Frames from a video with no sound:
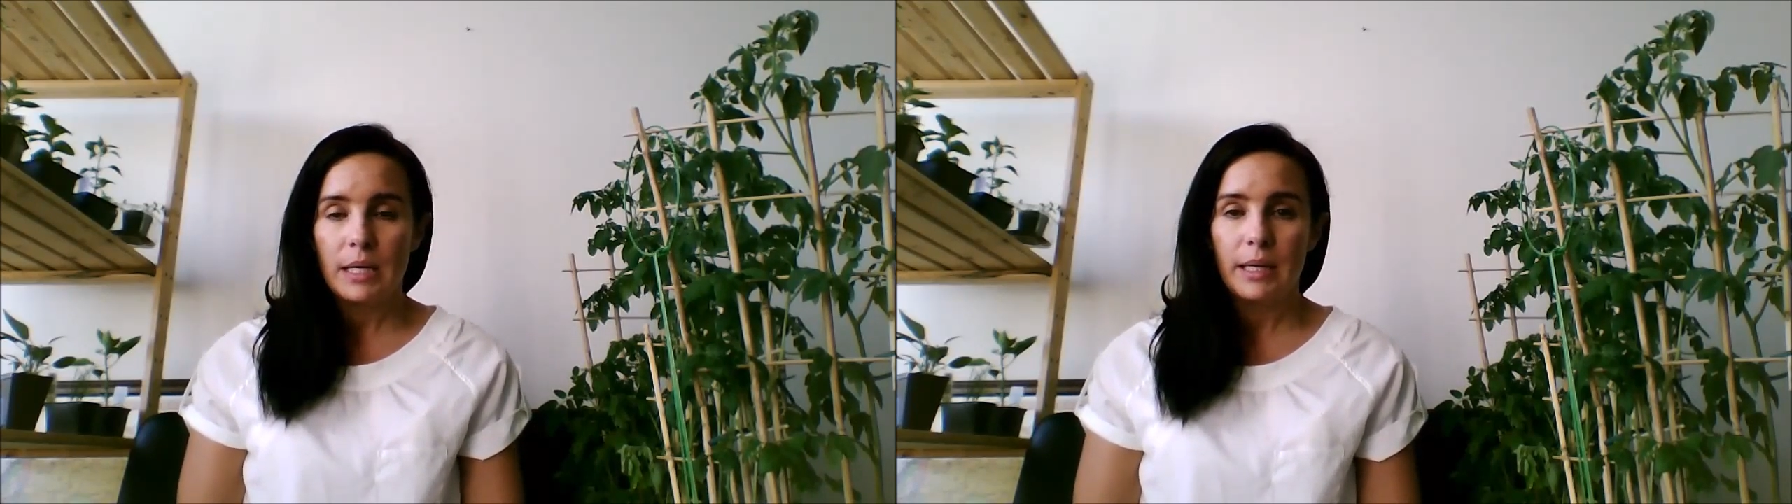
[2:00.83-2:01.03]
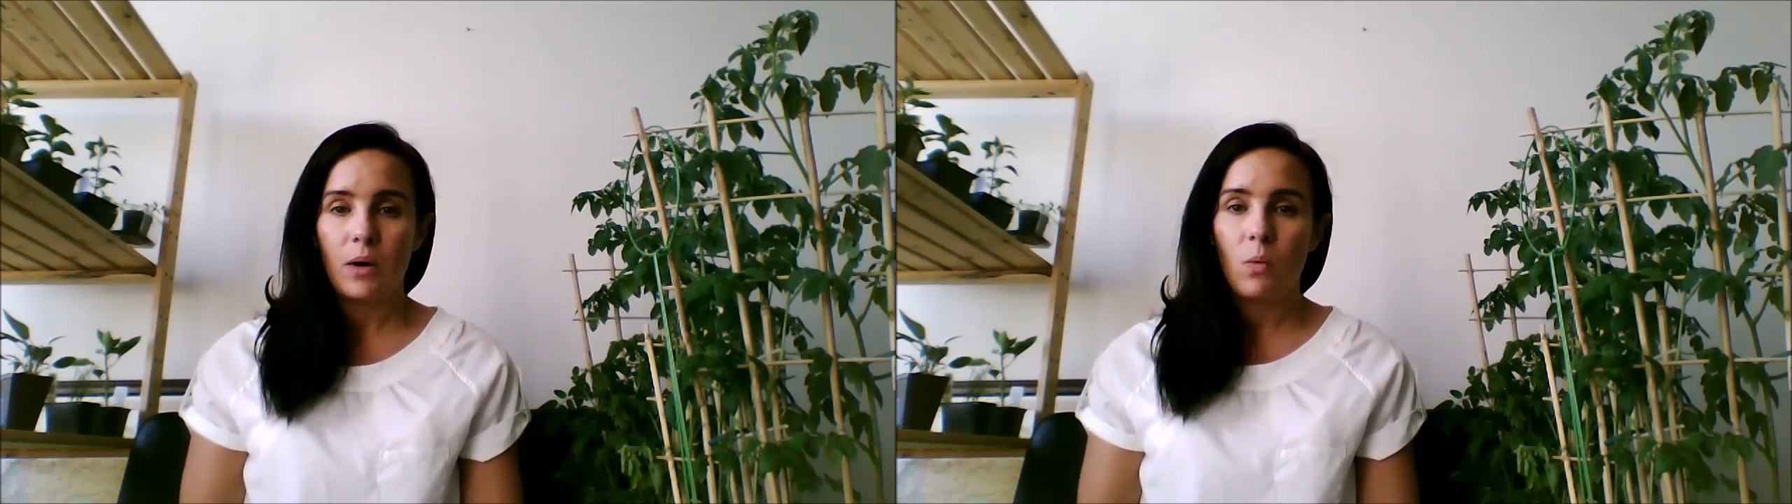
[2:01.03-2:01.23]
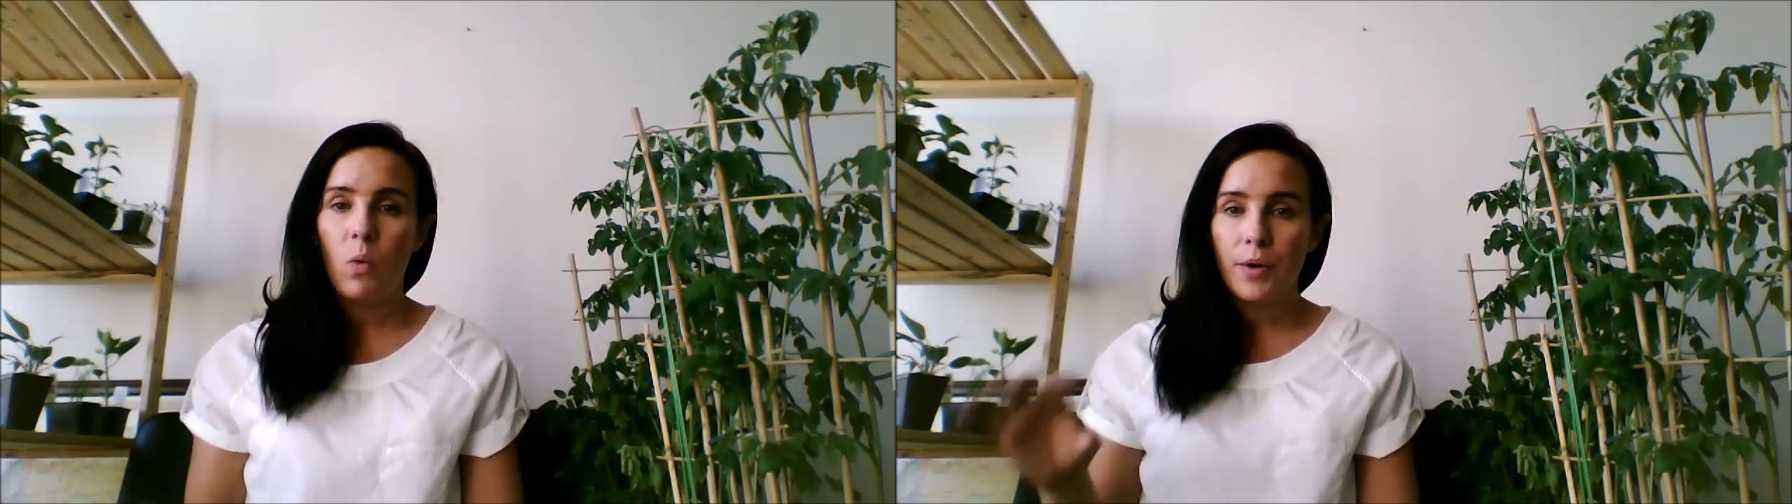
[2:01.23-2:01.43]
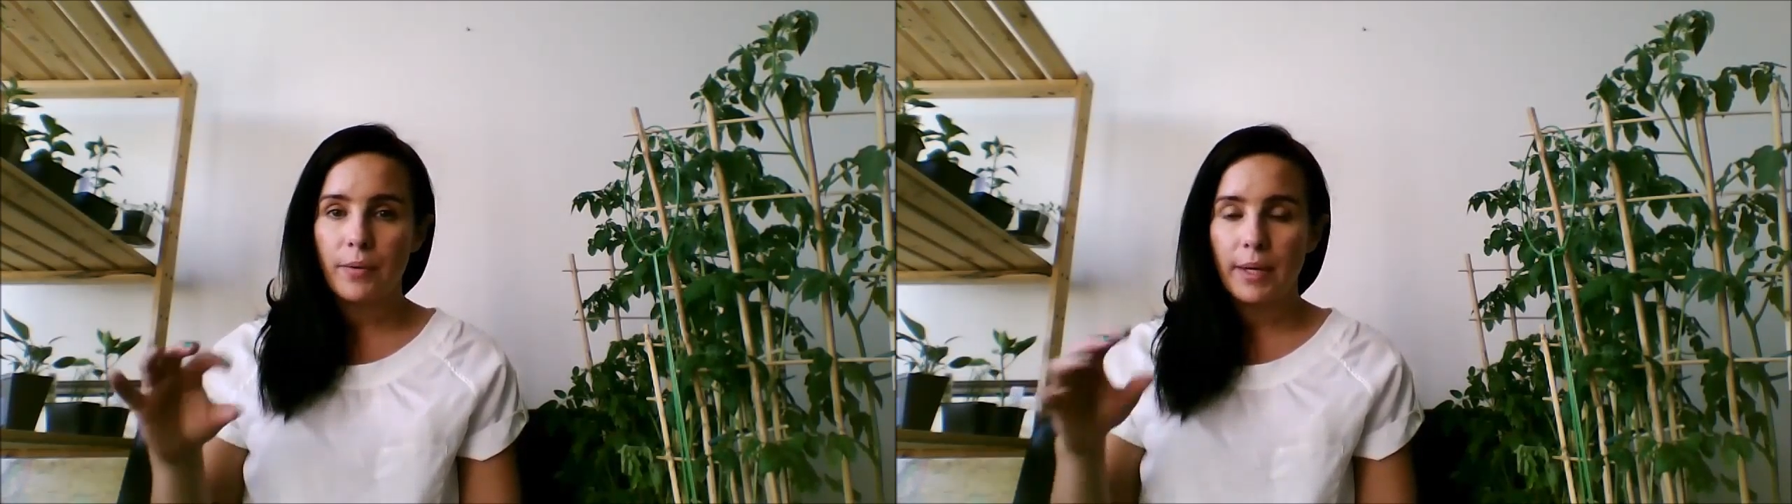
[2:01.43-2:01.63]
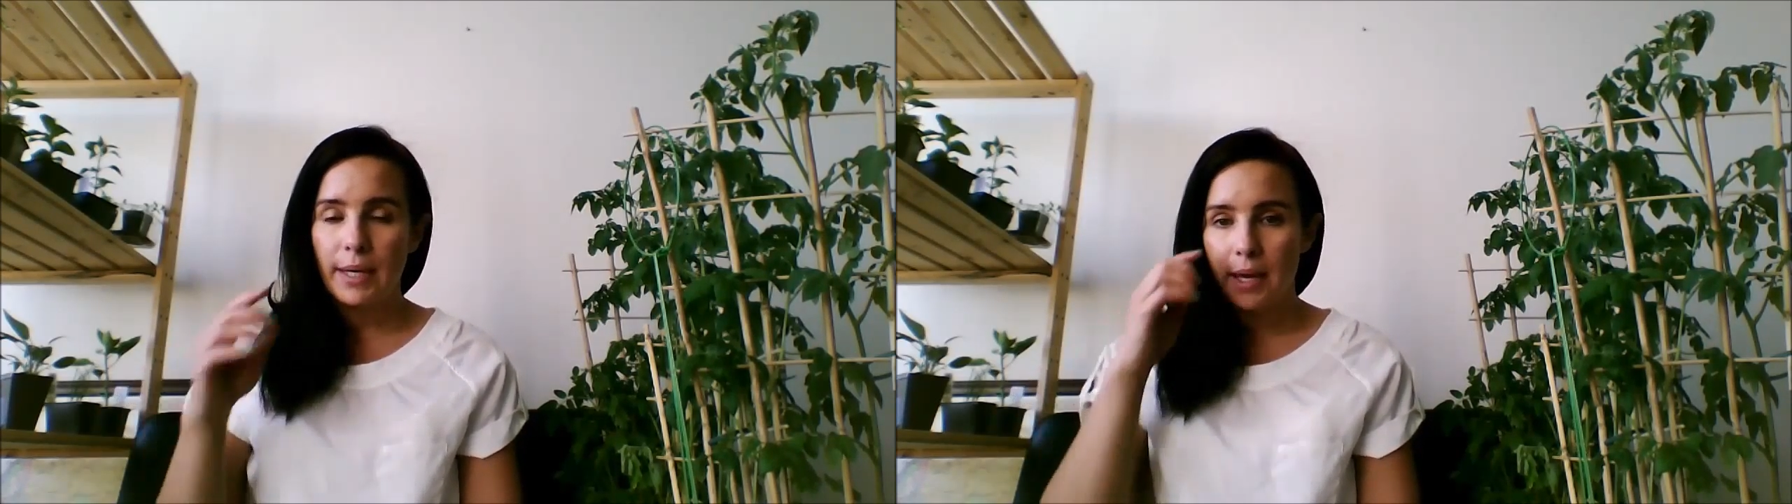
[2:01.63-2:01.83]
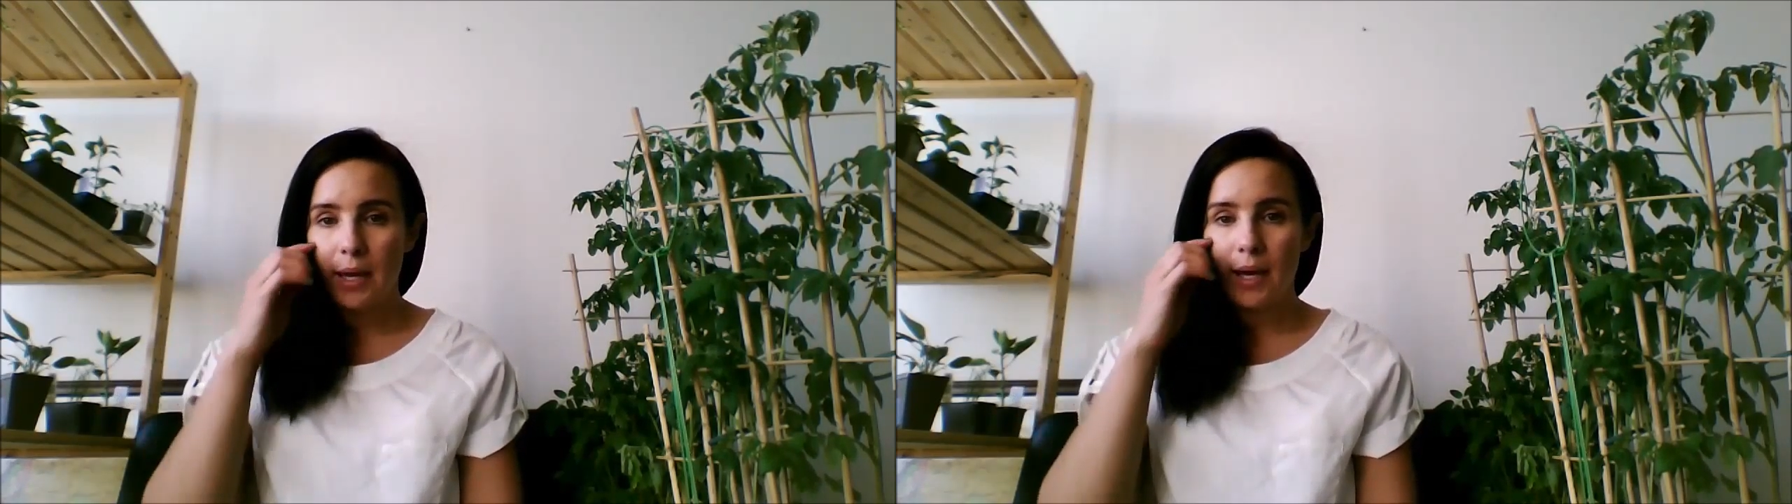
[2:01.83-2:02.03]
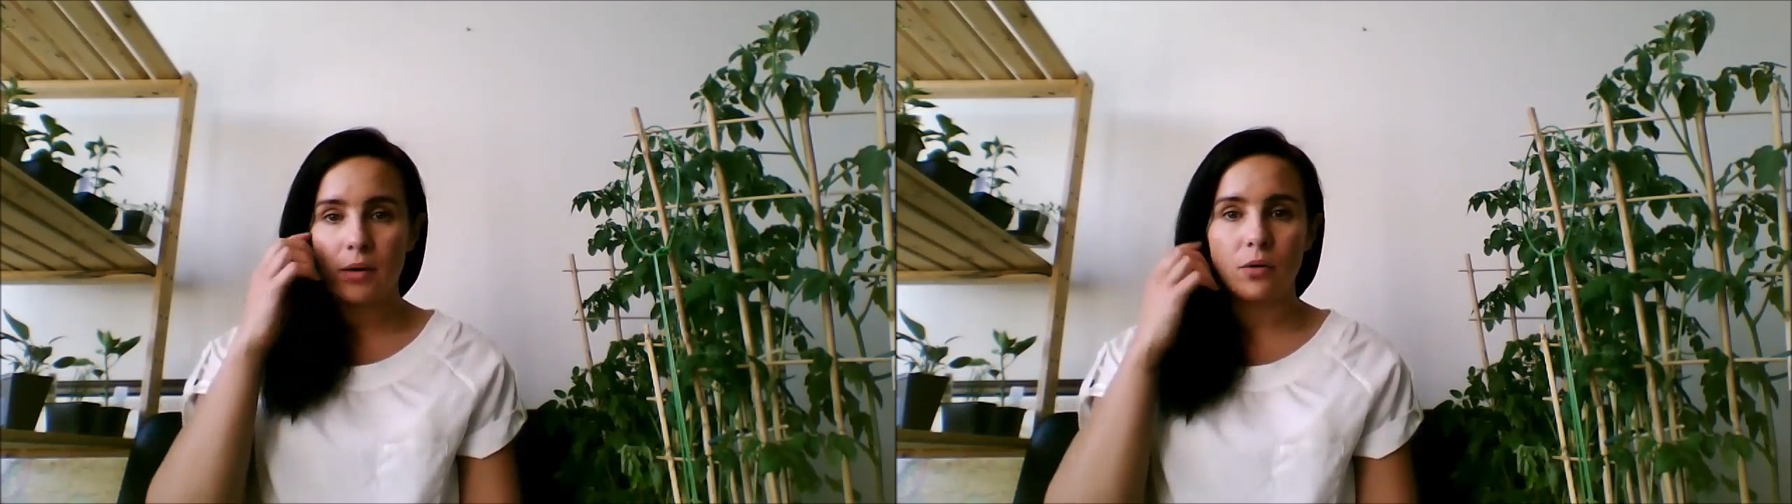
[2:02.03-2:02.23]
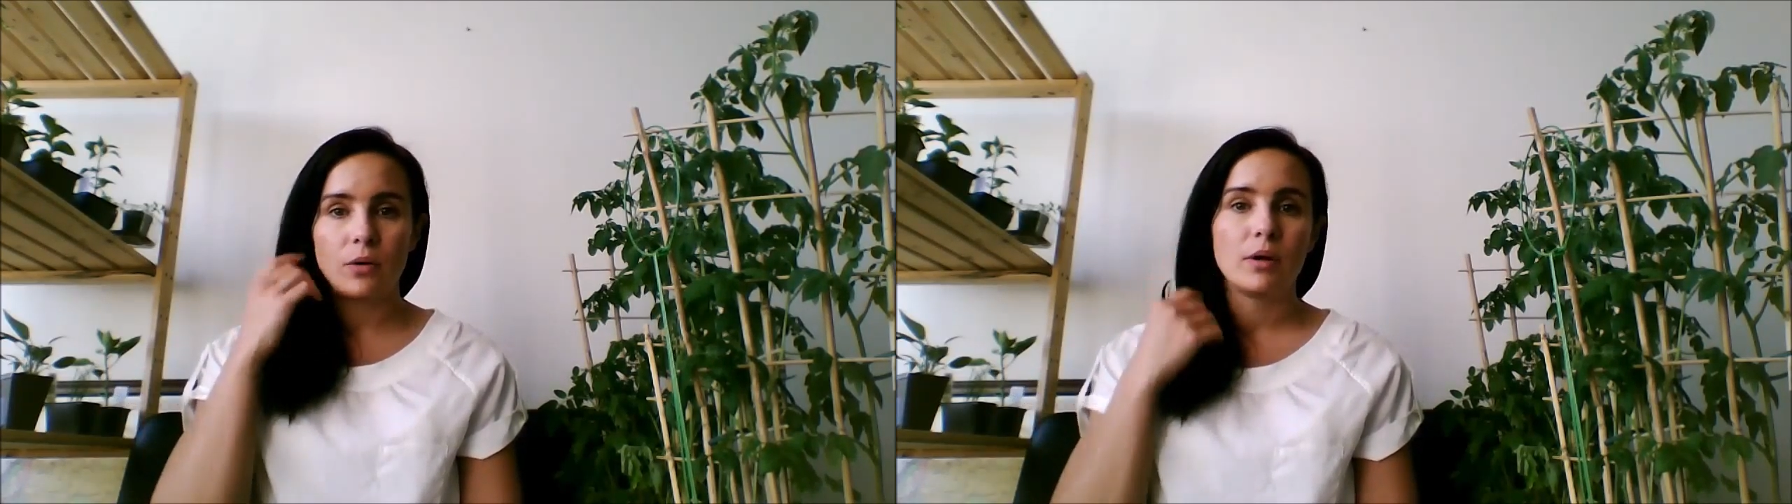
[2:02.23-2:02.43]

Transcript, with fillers: like a watering can or